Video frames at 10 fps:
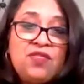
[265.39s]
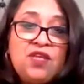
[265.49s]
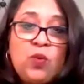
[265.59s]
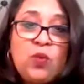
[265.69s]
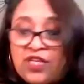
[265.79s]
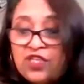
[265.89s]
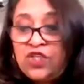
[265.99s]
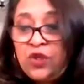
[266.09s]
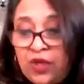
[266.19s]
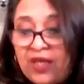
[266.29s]
I think we need
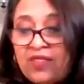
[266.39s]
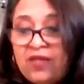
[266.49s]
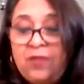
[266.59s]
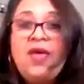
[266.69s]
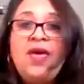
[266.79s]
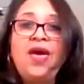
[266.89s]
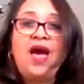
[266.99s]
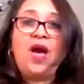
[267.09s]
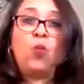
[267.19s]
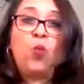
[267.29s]
to look at them
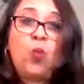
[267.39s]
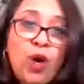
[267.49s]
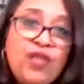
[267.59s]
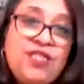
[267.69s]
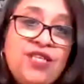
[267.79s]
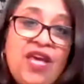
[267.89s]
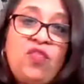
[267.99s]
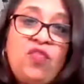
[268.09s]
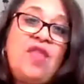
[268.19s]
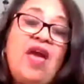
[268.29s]
and work
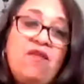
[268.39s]
together with